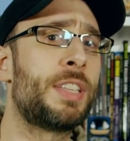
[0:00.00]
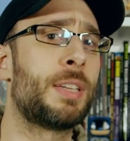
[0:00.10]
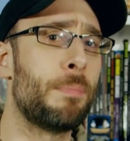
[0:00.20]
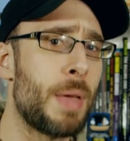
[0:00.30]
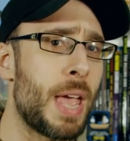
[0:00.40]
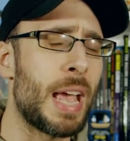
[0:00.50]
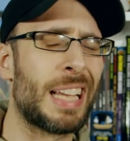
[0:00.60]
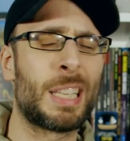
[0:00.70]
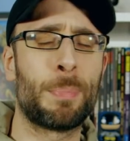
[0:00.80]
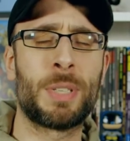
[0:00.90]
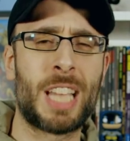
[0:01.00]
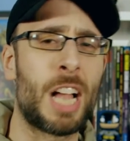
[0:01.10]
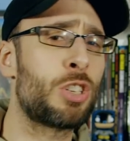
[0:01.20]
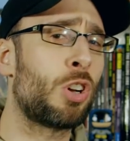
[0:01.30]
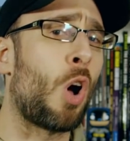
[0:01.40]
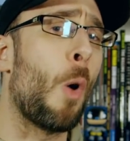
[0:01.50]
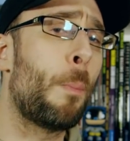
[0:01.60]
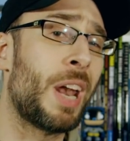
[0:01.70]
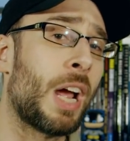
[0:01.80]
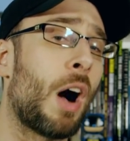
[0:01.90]
to me is the potential
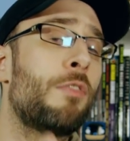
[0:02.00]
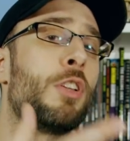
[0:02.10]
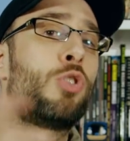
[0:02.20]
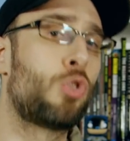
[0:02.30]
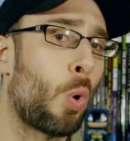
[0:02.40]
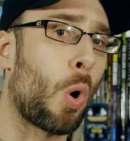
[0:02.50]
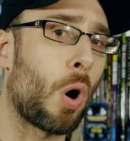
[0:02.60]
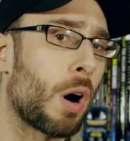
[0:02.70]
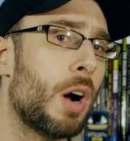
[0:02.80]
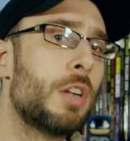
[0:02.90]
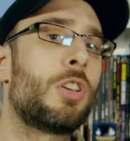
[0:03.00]
opening of the door